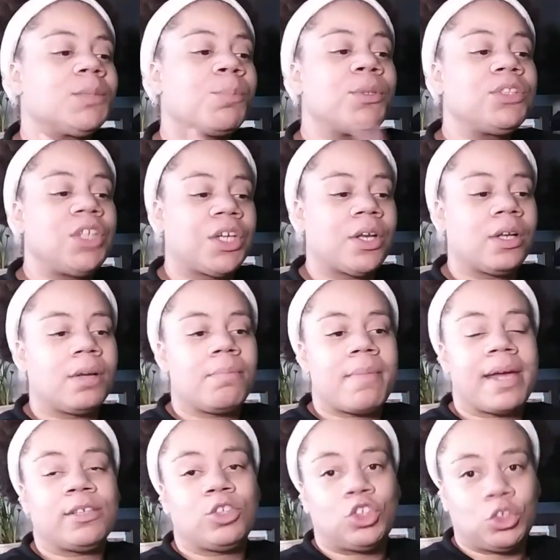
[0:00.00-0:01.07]
particular
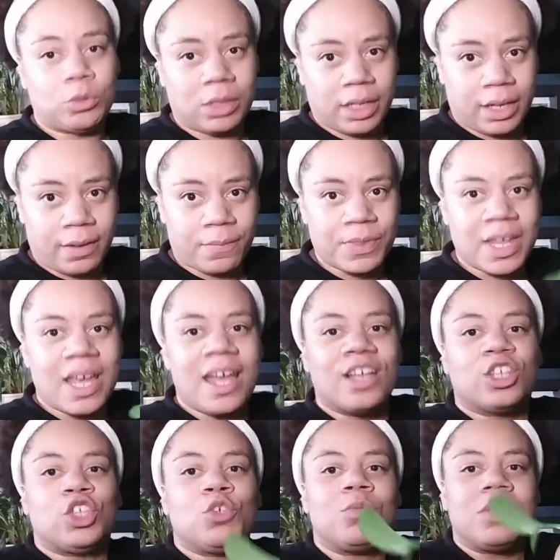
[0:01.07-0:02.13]
Manjula
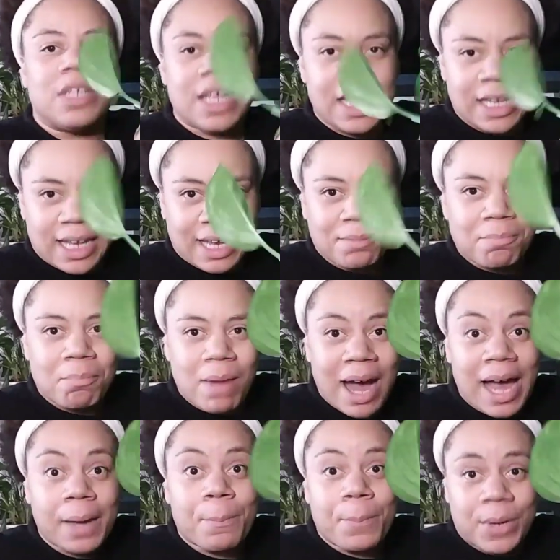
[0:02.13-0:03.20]
unique in
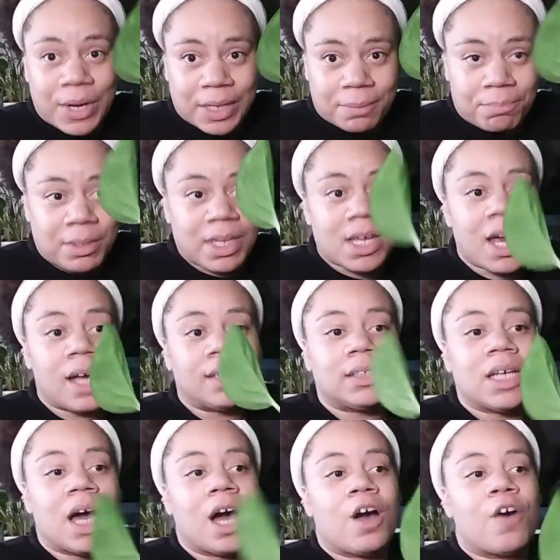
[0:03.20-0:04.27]
my book,
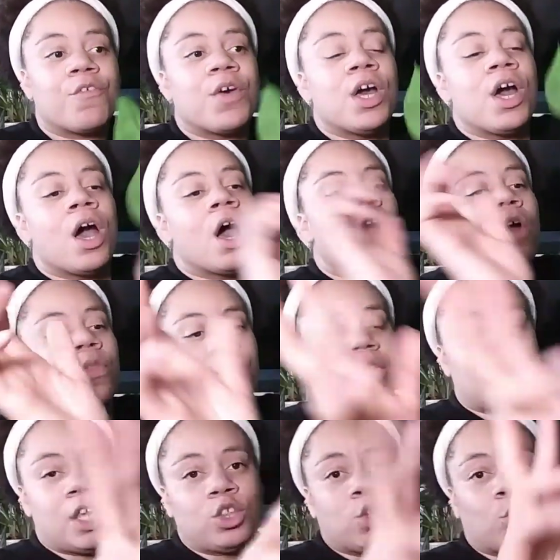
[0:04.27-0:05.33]
because of the either